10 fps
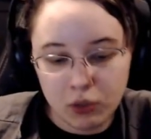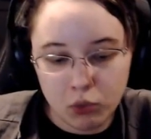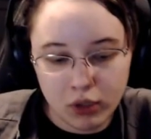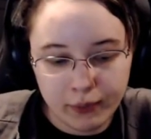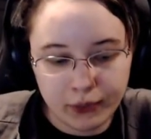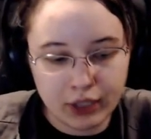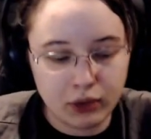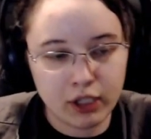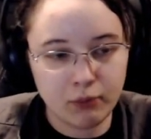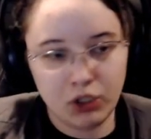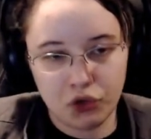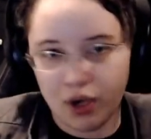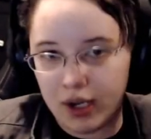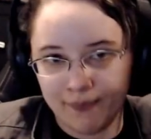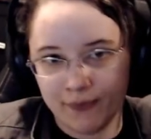It wouldn't have said, "Look at me
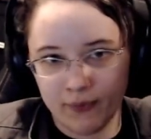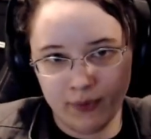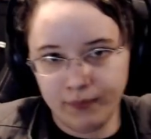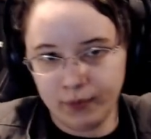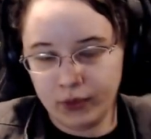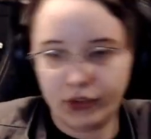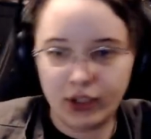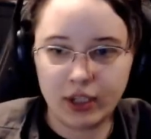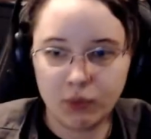triumph over adversity."